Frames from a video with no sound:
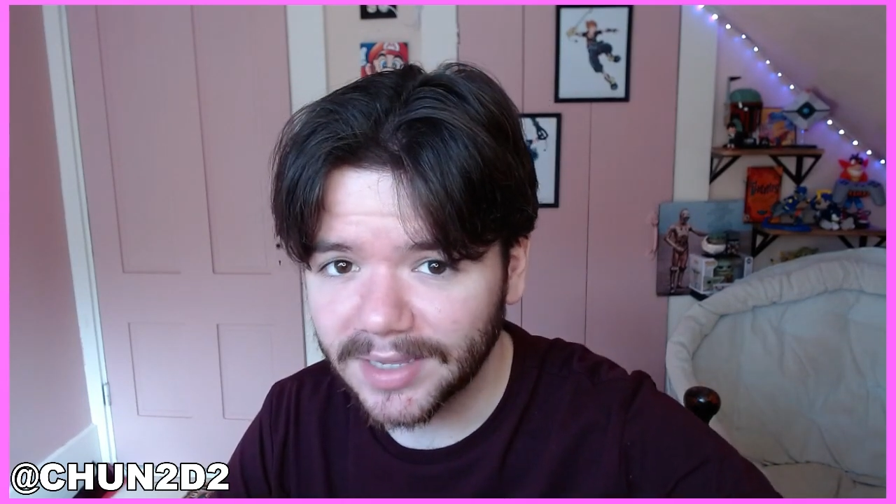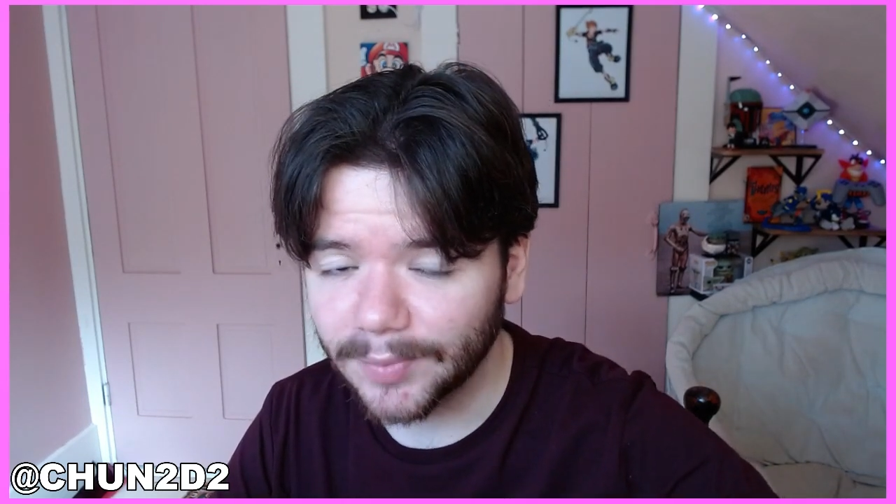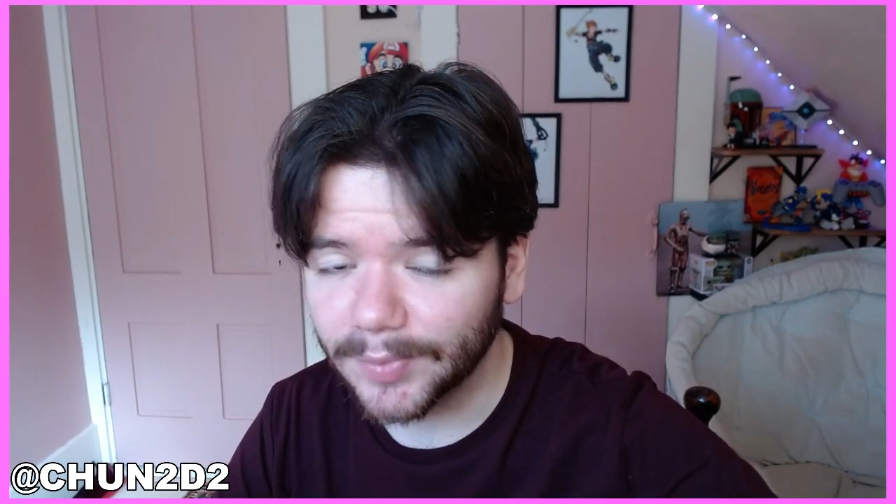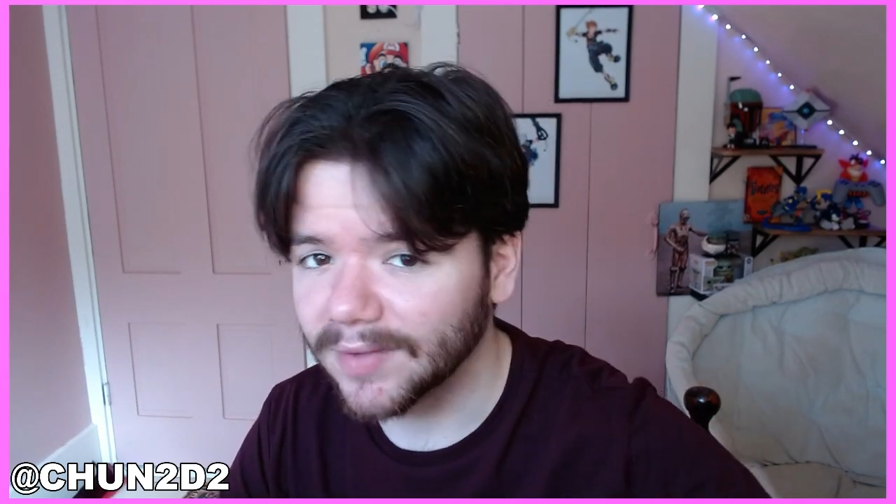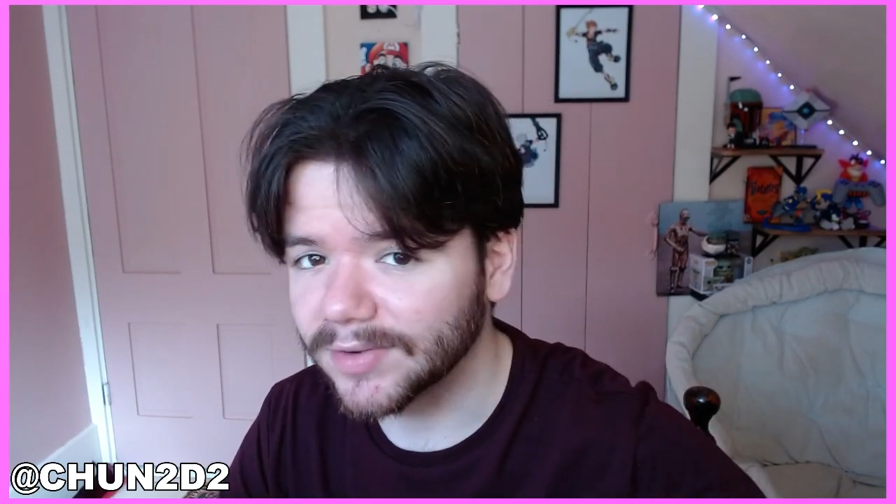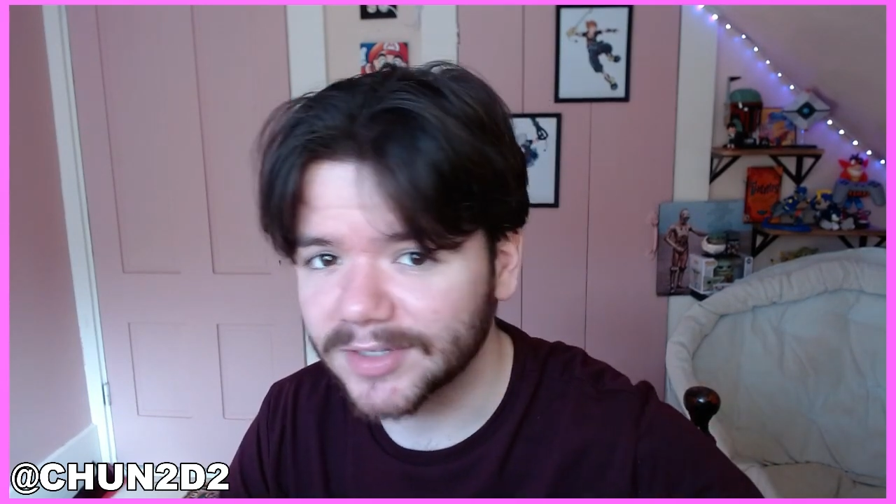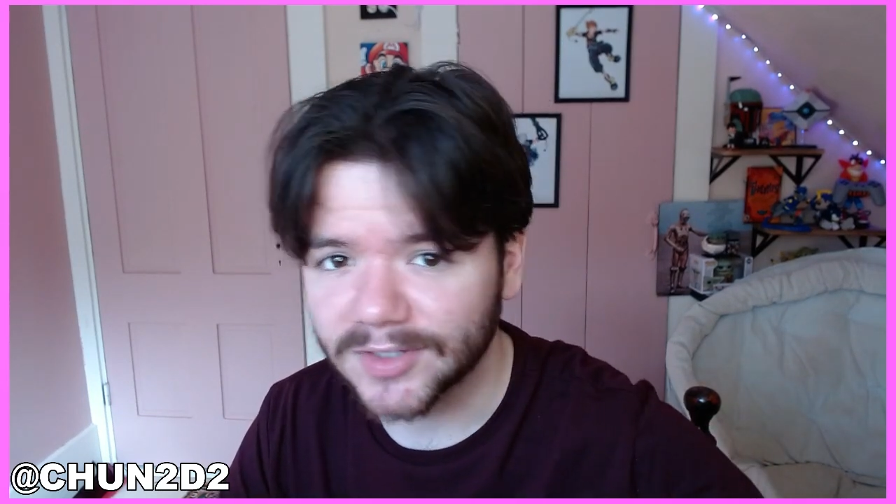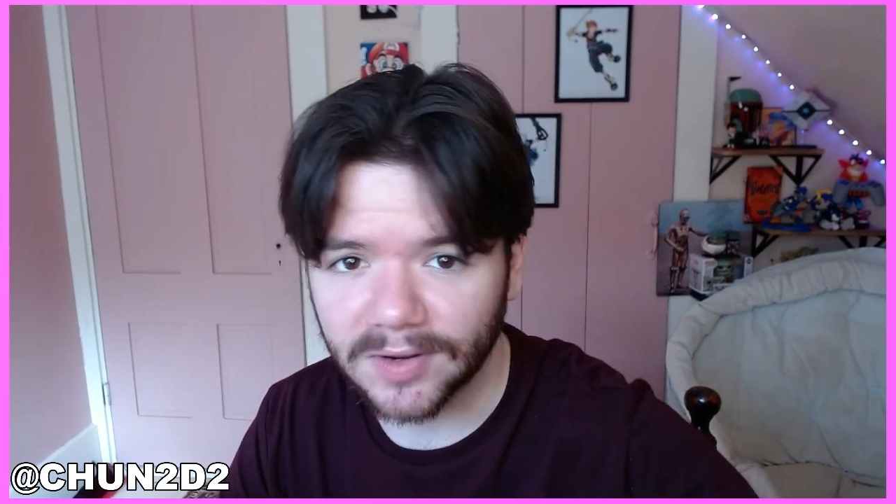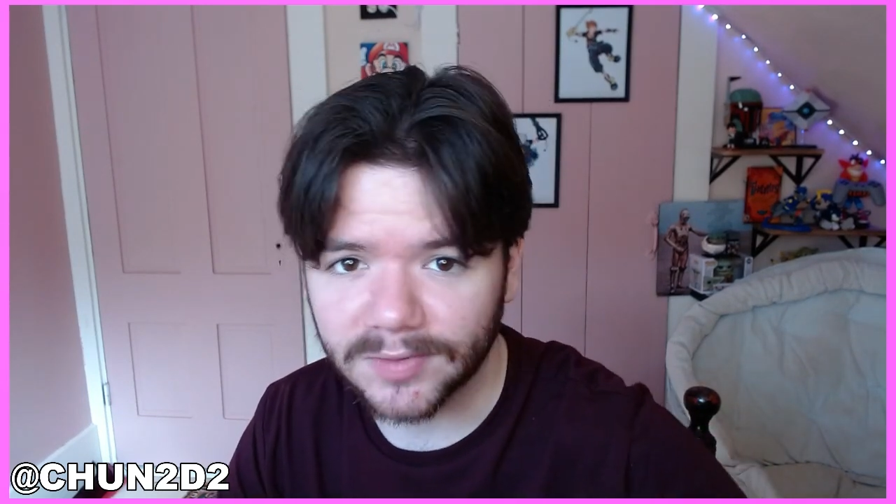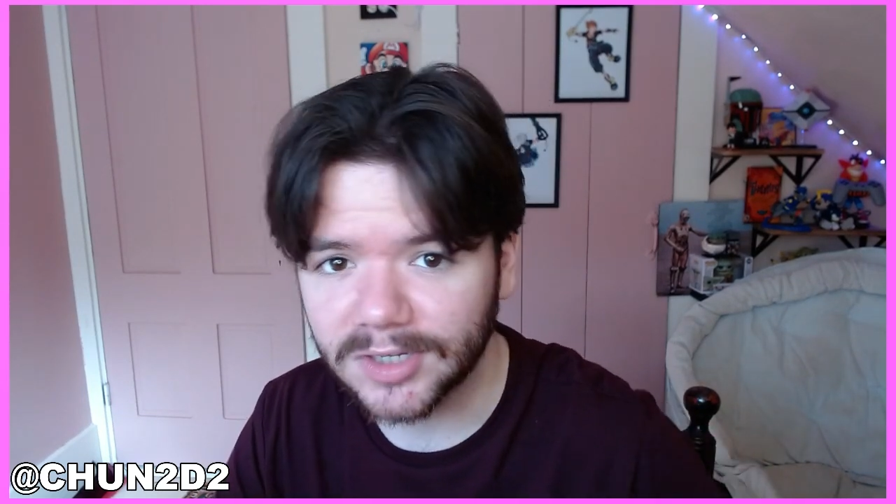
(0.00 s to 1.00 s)
and we have a nice
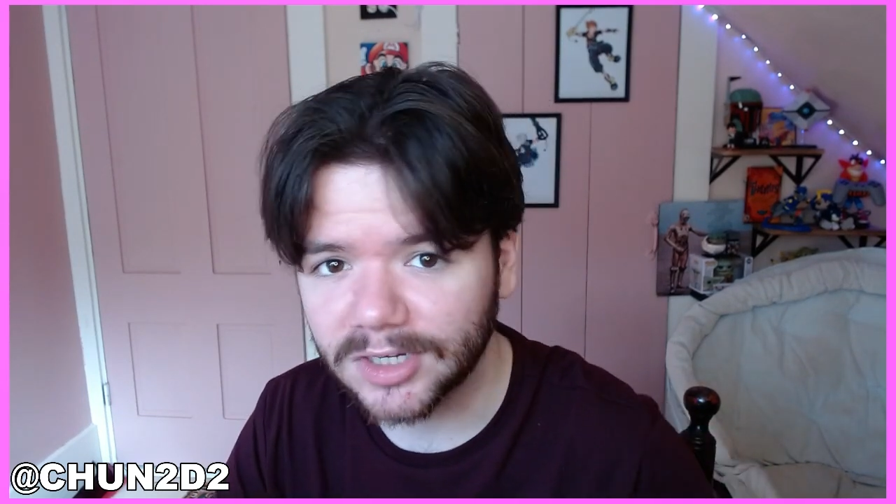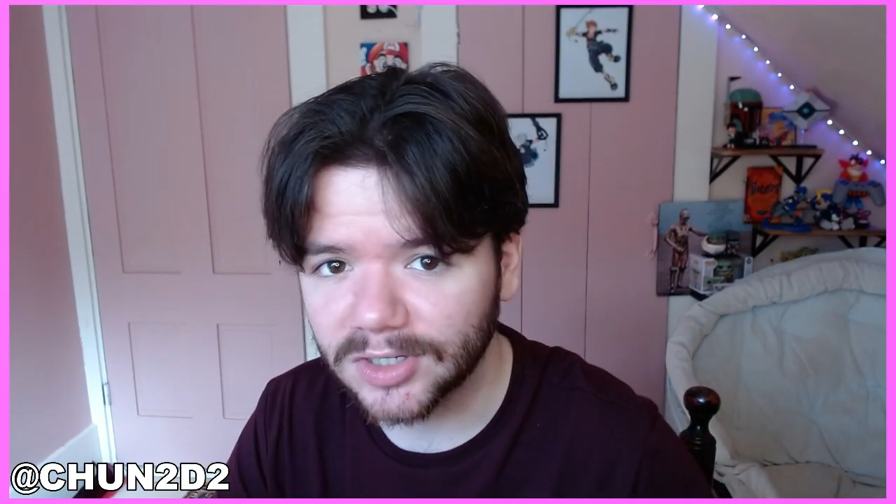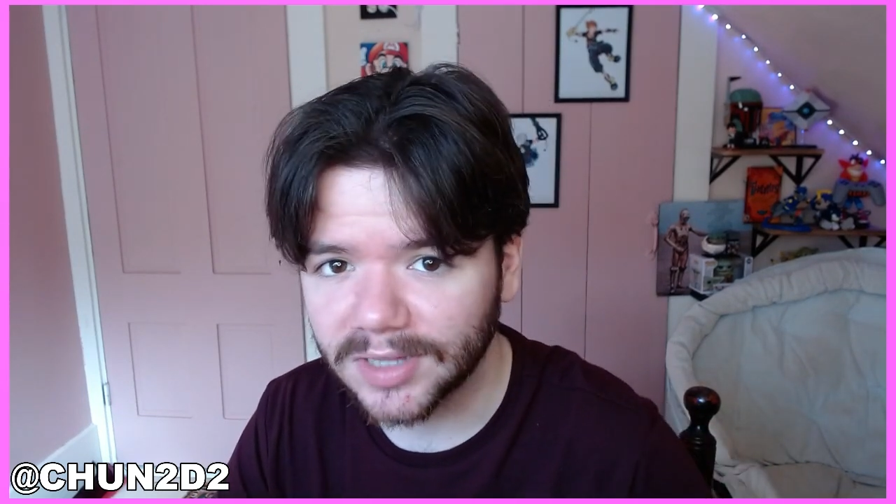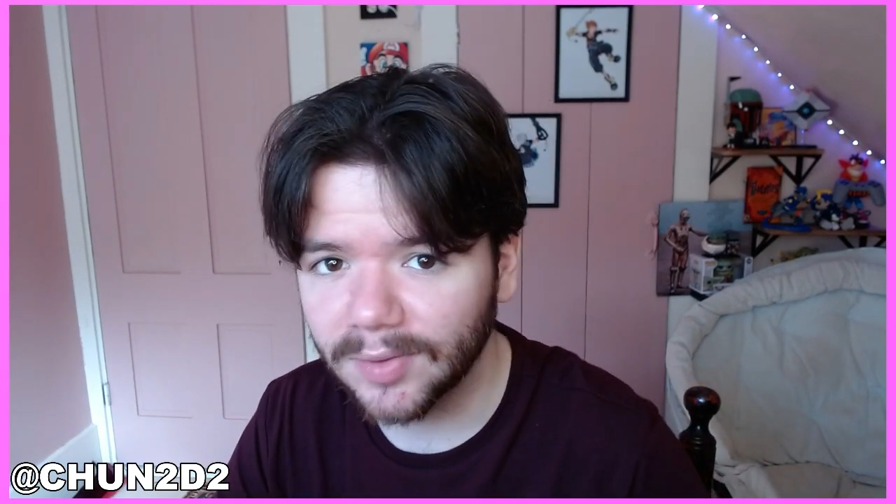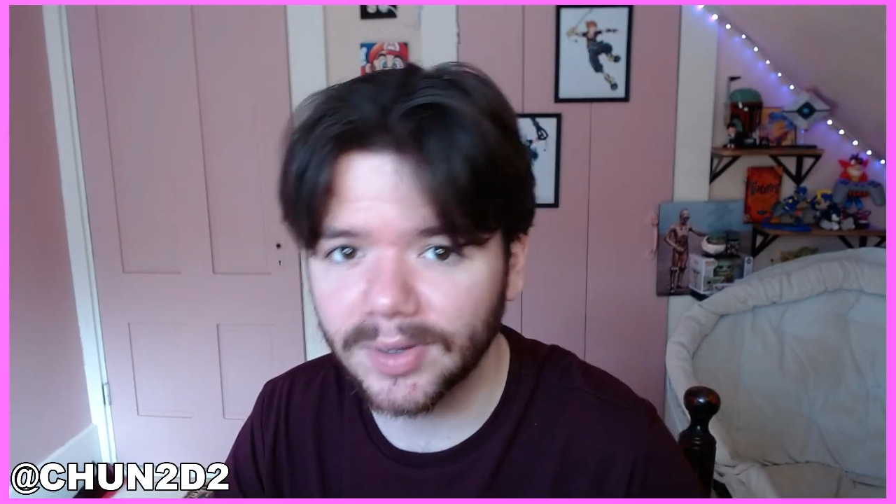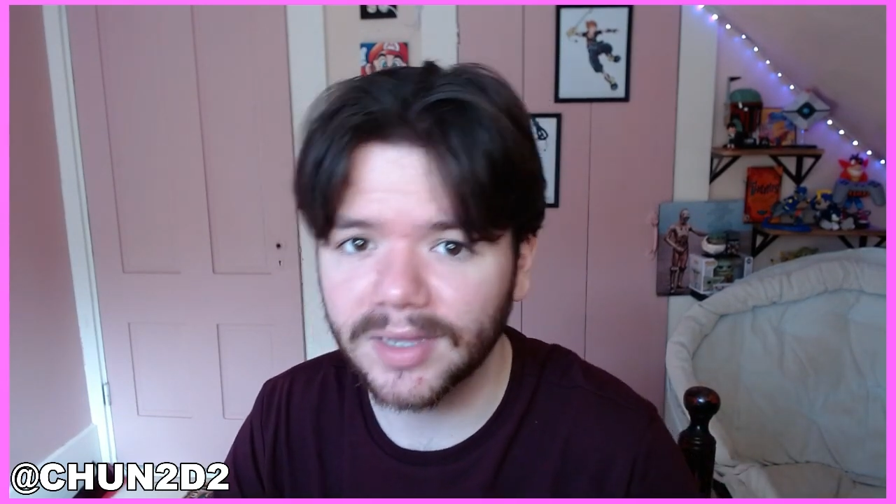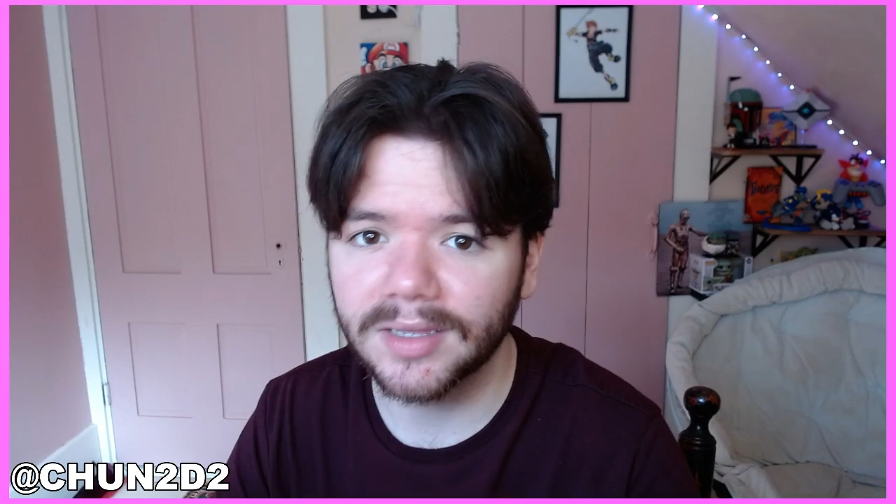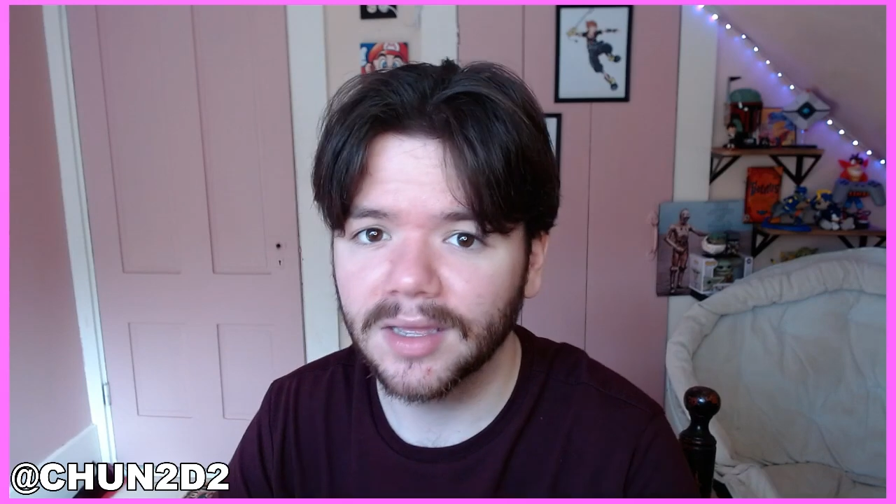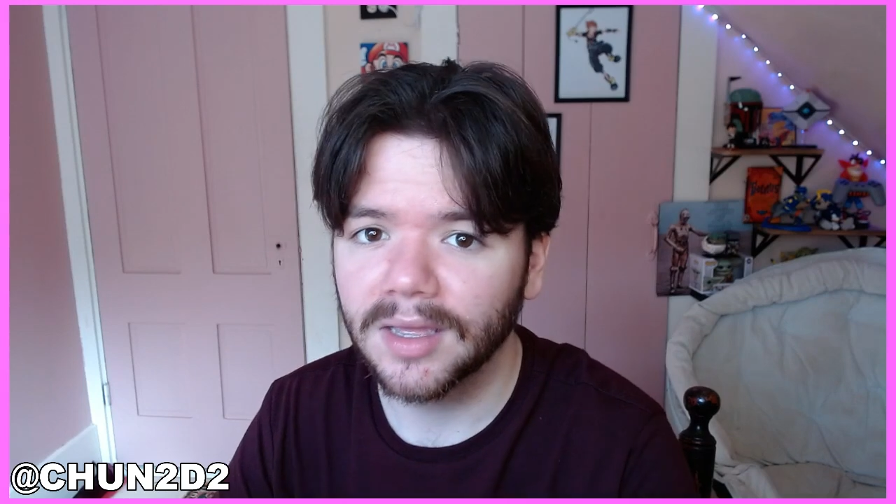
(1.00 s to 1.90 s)
conversation that way?